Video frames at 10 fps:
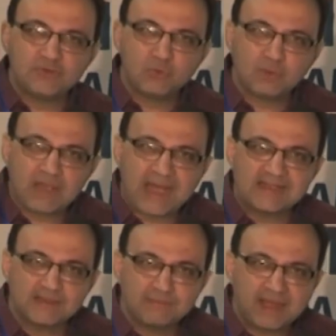you
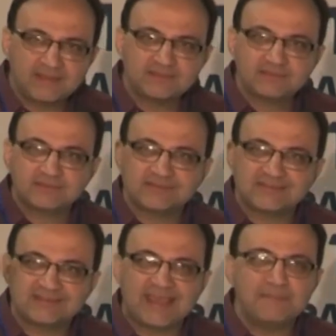randomize the
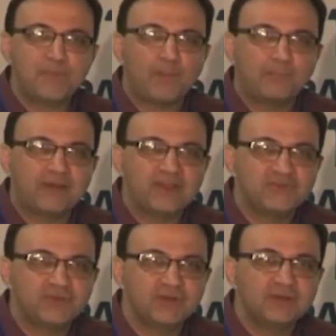same
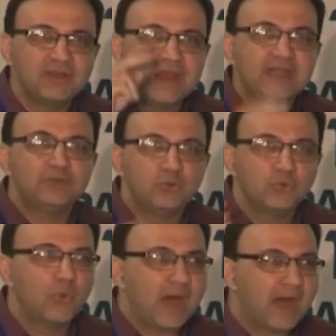population into
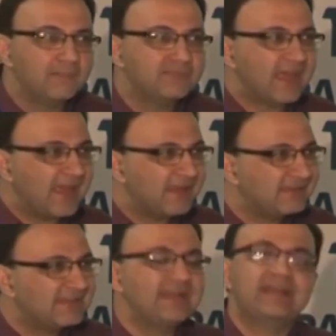two arms
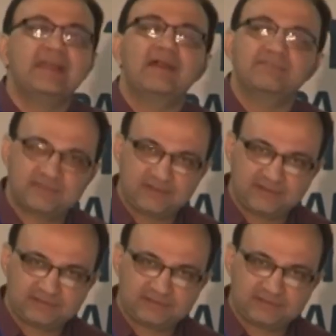and get an answer.